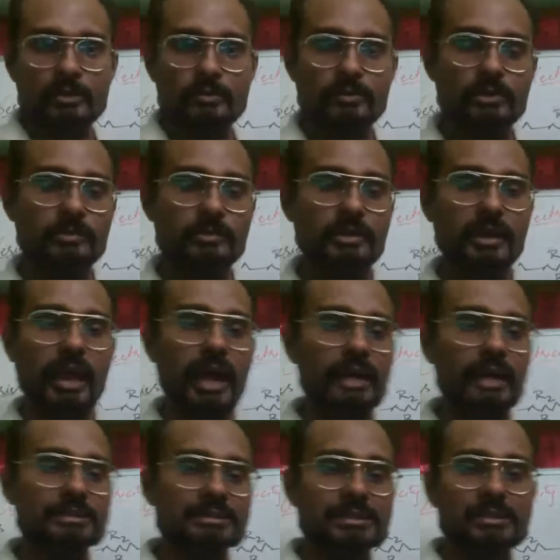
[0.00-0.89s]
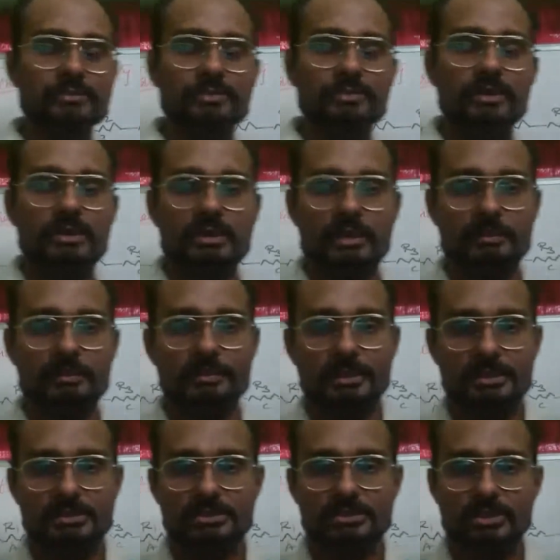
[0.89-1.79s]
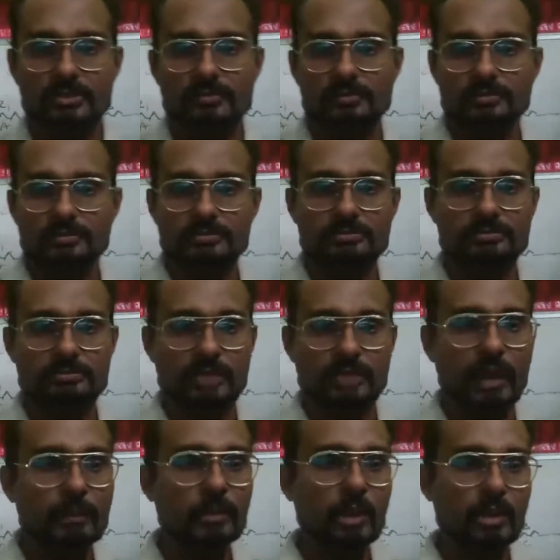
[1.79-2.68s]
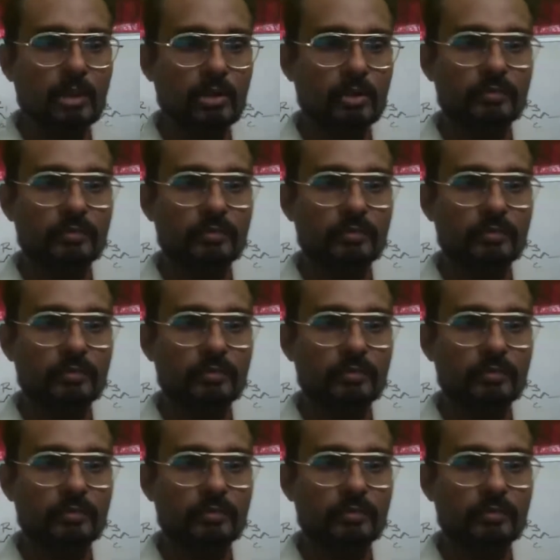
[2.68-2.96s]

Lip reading: would be asking for a block